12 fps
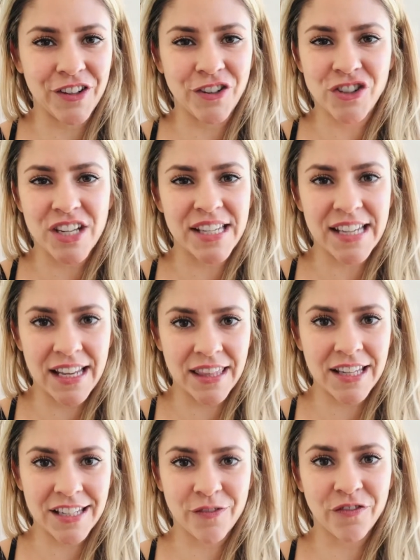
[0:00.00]
You're just in
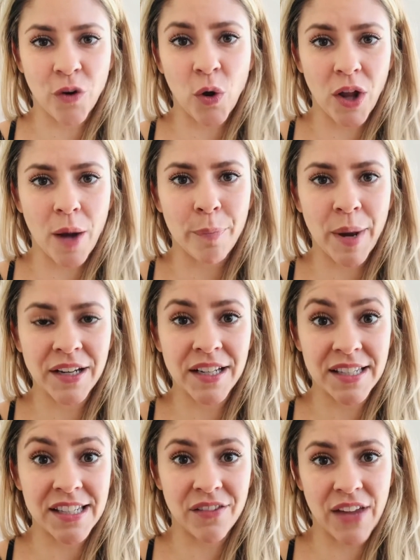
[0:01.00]
this full
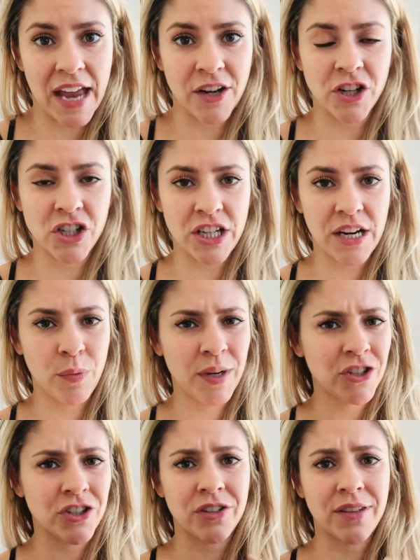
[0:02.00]
abundance of energy,
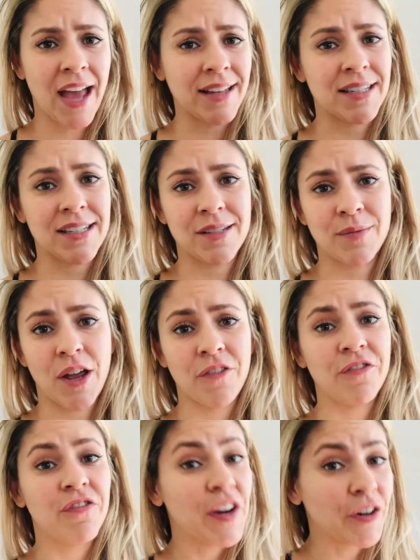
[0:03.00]
which that's a
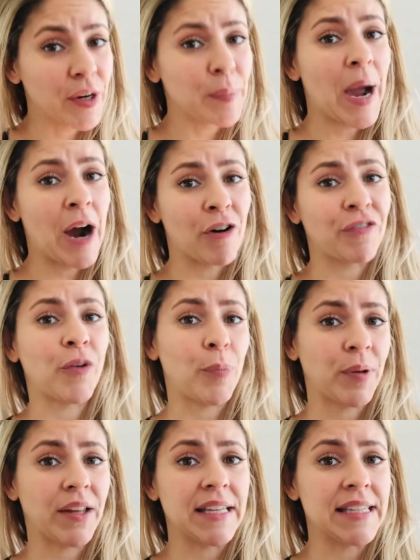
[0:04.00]
very powerful
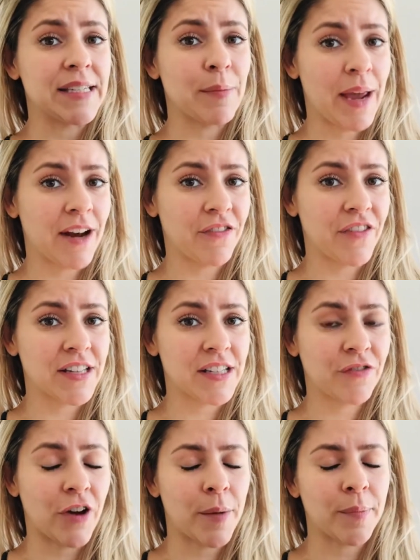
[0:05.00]
place to manifest
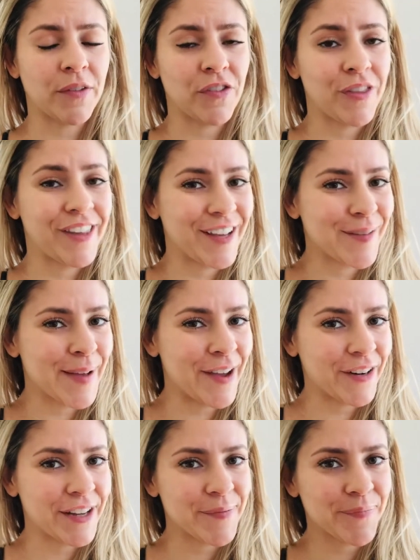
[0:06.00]
from if you think about
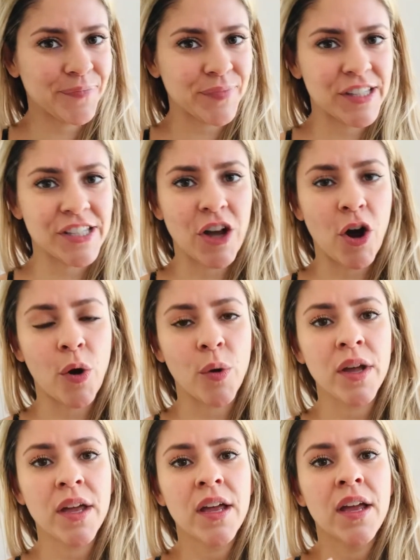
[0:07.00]
it.
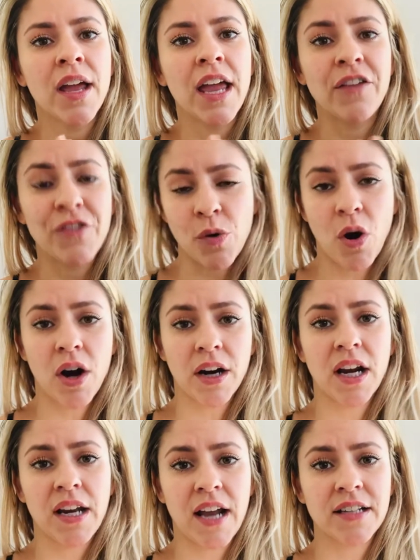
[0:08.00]
So if you are
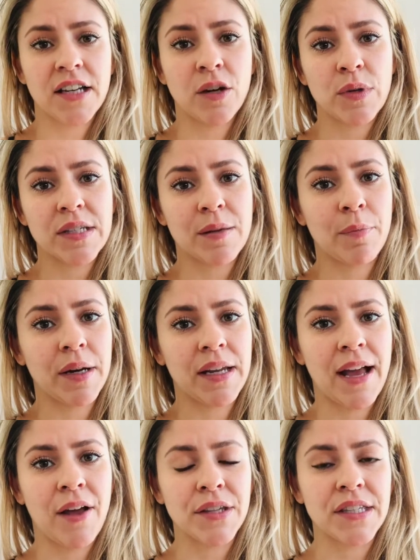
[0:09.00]
connecting with somebody
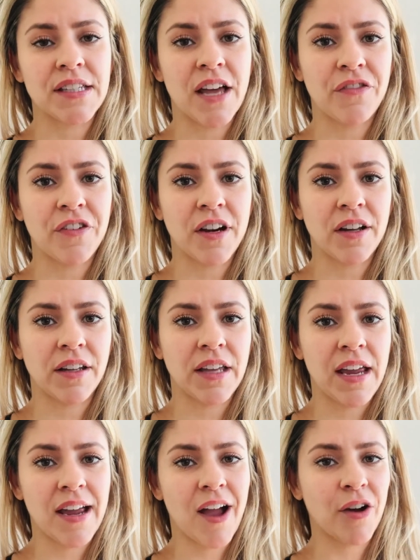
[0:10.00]
else,
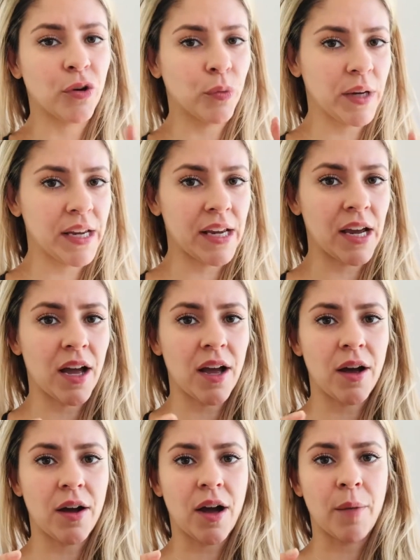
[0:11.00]
definitely agree
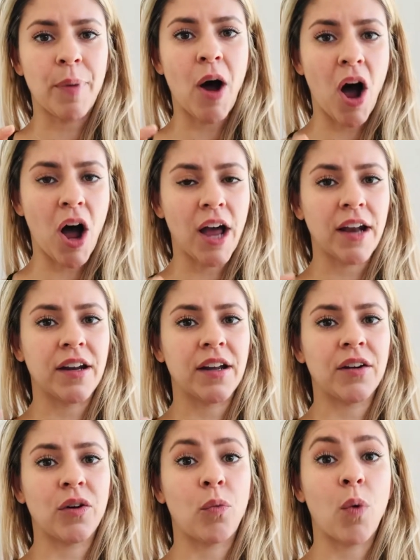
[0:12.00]
upon
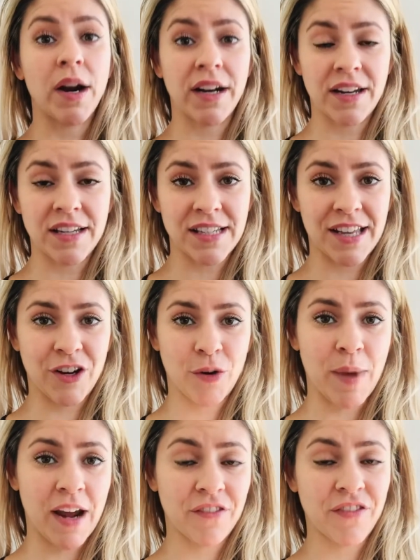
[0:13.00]
what it is that you're
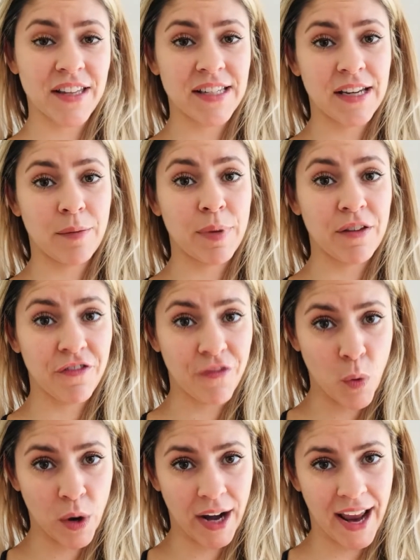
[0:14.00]
manifesting
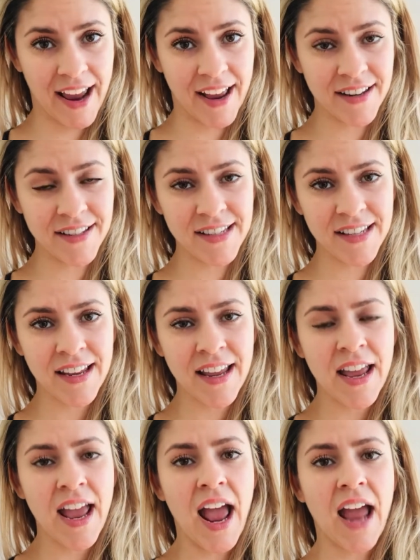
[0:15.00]
beforehand,
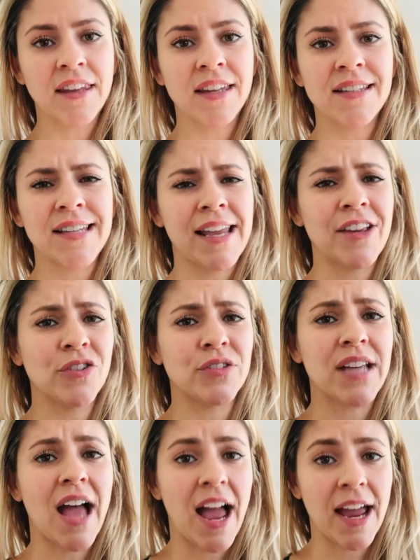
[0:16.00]
and then take your
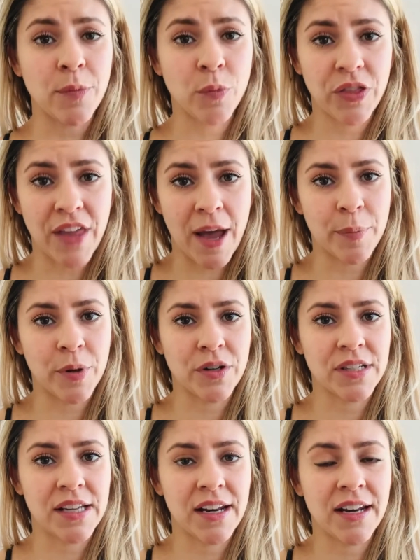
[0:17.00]
time with that
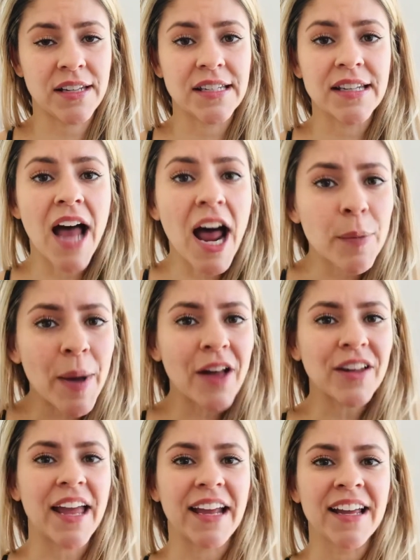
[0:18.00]
person. It's not about
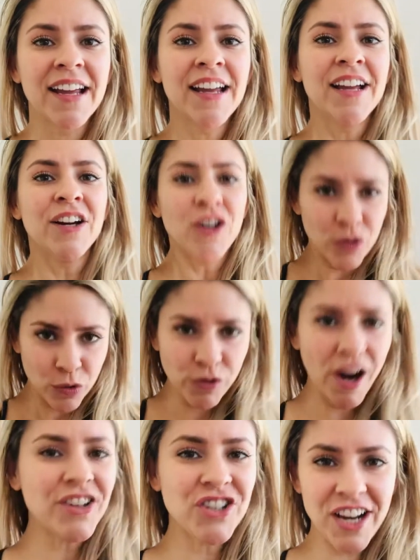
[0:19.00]
like
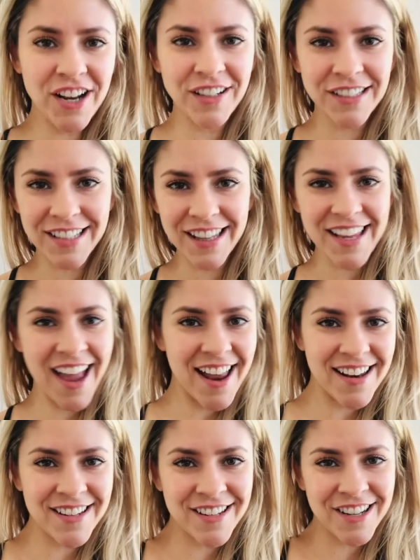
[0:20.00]
rushing to the
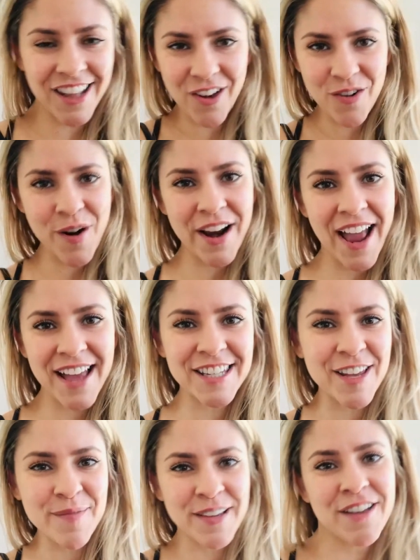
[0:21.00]
end, the
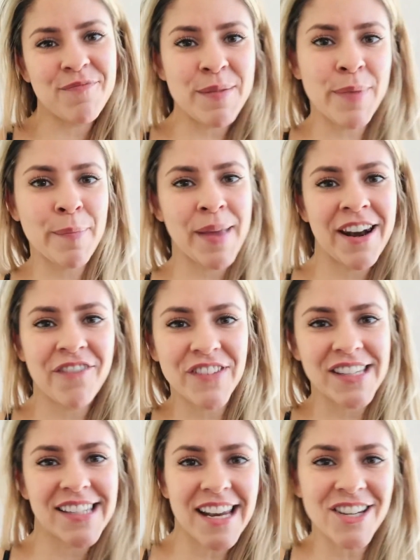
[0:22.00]
orgasm, give me my
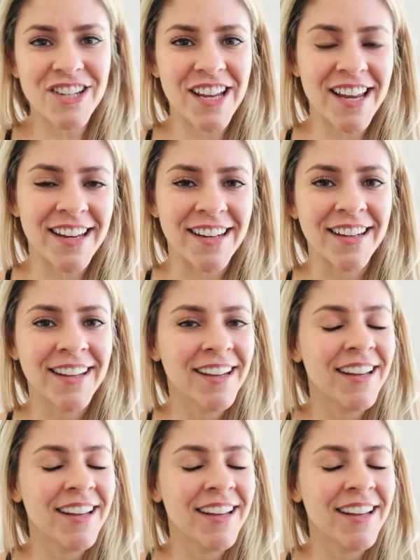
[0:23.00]
manifestation.